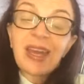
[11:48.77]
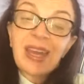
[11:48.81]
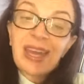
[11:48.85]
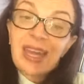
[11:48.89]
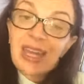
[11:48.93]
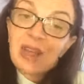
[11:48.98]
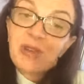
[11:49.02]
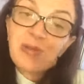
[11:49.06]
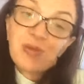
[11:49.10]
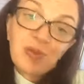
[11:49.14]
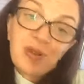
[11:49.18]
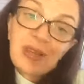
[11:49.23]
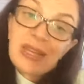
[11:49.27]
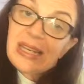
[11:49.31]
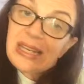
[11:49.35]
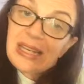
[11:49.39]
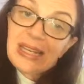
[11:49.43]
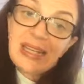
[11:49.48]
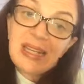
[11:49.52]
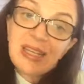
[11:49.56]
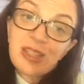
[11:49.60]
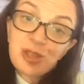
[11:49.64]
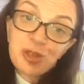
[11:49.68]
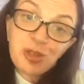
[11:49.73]
it
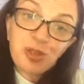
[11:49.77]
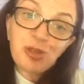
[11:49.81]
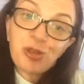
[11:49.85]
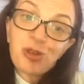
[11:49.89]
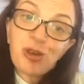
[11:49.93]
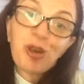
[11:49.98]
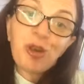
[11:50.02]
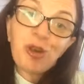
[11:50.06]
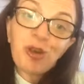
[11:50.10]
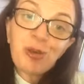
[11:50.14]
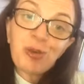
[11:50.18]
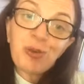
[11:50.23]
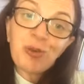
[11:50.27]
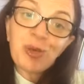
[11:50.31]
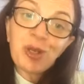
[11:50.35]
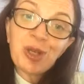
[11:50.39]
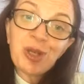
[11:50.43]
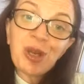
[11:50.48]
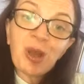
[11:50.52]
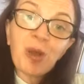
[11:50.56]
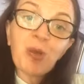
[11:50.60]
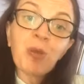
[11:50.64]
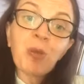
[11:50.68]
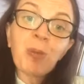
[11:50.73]
really is true you
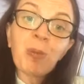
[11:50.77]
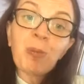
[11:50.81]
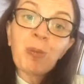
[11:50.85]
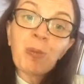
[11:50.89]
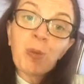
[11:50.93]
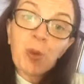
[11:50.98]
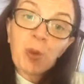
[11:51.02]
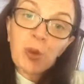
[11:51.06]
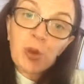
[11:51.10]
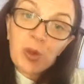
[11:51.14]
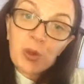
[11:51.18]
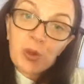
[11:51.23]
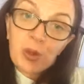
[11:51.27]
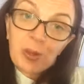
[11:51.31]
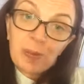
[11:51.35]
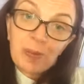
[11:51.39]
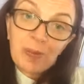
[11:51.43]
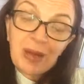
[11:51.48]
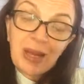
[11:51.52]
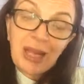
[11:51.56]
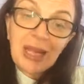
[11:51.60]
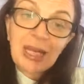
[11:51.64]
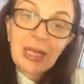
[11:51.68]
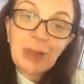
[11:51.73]
know the more you
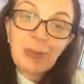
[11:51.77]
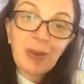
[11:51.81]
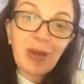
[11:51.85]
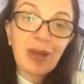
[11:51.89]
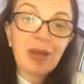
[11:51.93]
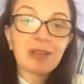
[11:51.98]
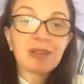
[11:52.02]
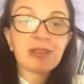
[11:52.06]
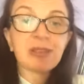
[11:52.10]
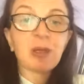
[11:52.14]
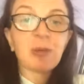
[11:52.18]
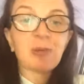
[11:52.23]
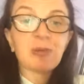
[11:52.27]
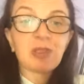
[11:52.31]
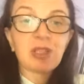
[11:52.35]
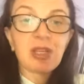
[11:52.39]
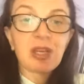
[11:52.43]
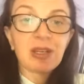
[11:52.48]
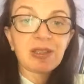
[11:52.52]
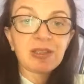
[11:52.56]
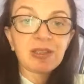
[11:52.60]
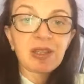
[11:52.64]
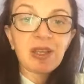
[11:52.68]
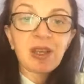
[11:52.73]
complain about a
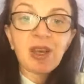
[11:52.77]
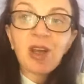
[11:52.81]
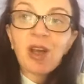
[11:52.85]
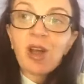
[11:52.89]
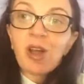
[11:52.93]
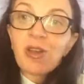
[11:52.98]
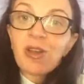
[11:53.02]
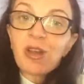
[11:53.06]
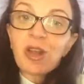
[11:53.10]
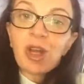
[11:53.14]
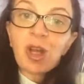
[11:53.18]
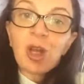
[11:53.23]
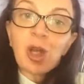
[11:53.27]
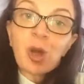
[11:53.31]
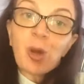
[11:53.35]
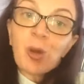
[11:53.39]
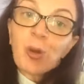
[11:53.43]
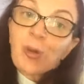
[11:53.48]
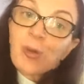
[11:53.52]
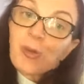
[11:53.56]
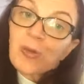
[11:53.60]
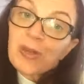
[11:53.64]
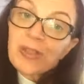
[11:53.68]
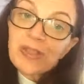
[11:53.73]
subject the
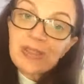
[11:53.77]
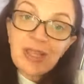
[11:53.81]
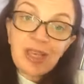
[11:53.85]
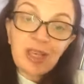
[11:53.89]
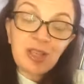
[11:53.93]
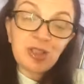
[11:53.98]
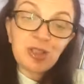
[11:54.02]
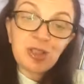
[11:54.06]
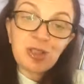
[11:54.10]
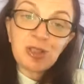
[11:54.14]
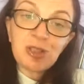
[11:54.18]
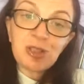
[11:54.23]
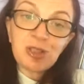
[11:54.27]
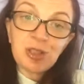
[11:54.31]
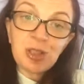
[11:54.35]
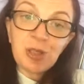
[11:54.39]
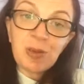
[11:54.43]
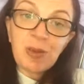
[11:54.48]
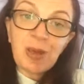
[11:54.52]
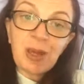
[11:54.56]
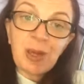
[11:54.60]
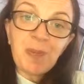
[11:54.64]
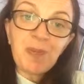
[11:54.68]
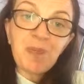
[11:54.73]
longer it takes you to do
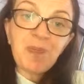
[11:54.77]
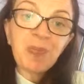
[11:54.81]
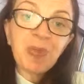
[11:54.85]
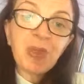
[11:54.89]
it